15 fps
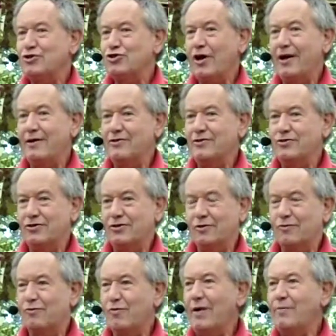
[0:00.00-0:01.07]
change.
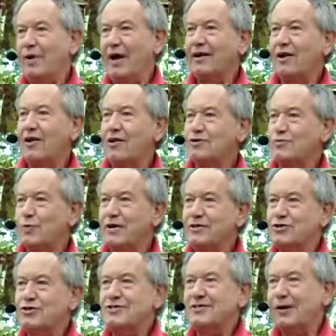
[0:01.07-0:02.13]
The rain we had last week
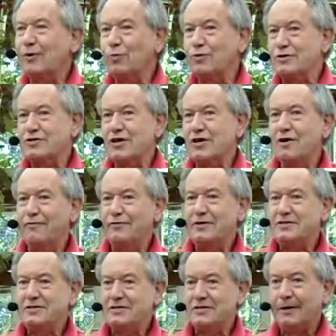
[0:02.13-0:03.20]
just tickled the
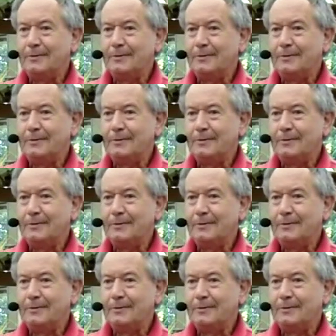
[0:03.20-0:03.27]
surface.